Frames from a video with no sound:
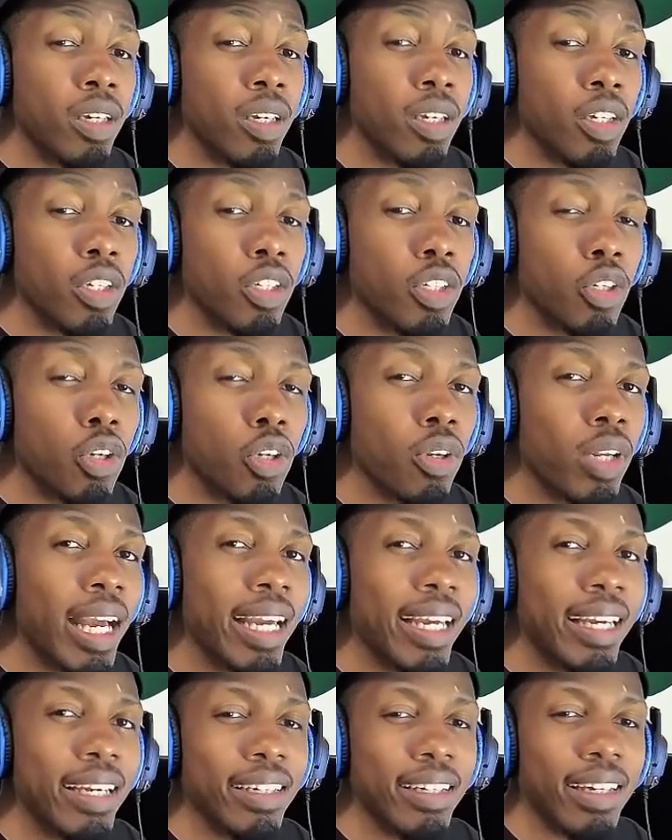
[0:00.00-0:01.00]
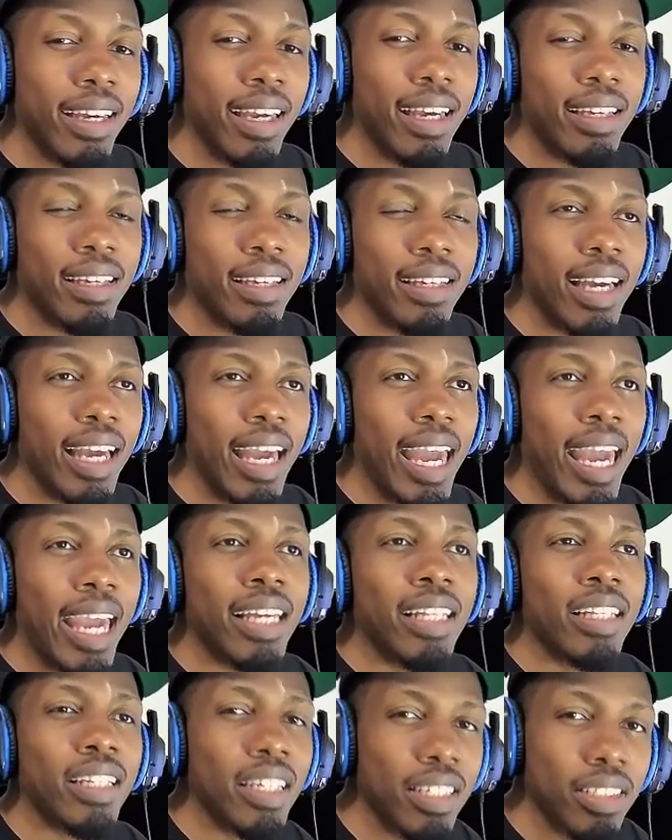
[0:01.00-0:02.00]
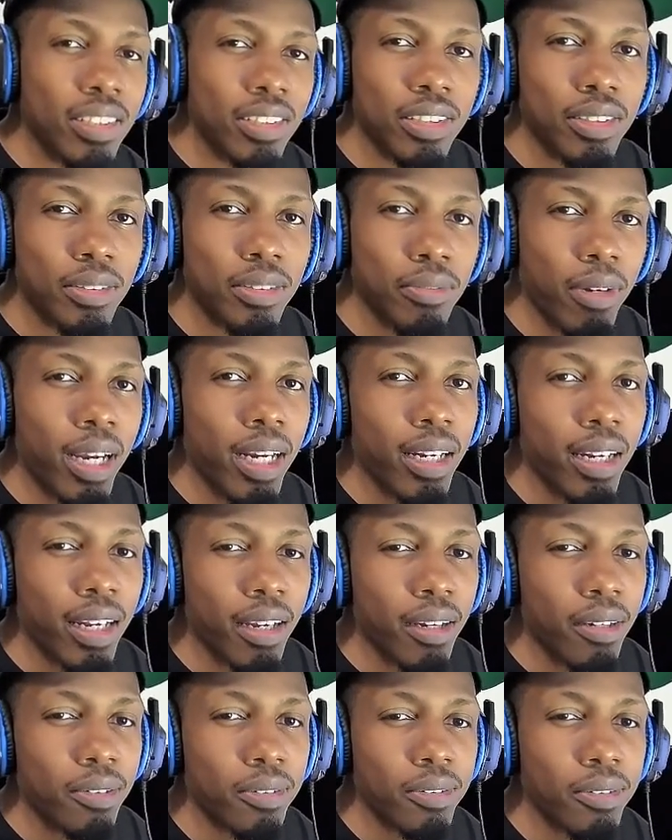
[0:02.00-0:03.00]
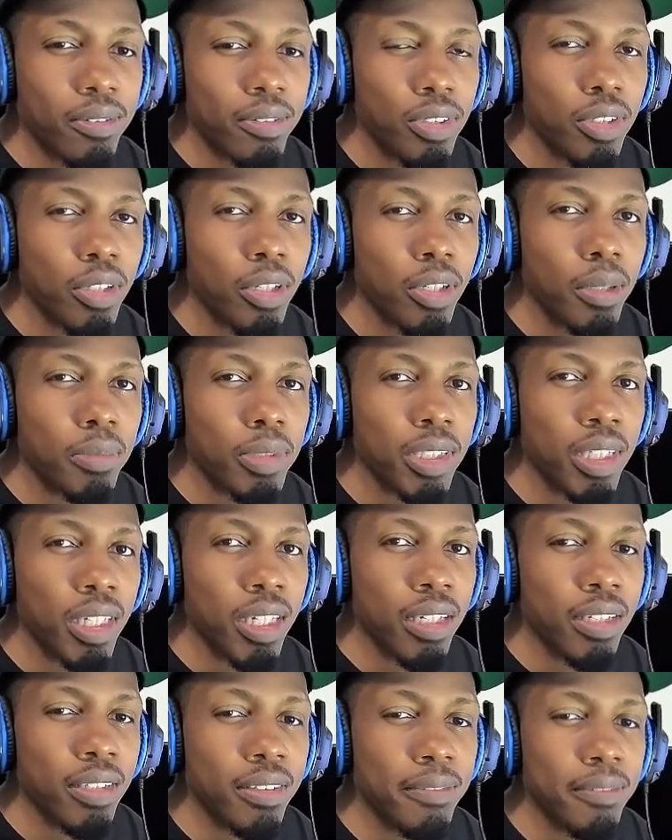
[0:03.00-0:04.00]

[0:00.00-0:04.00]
you're like A-list right now. You know what I'm saying?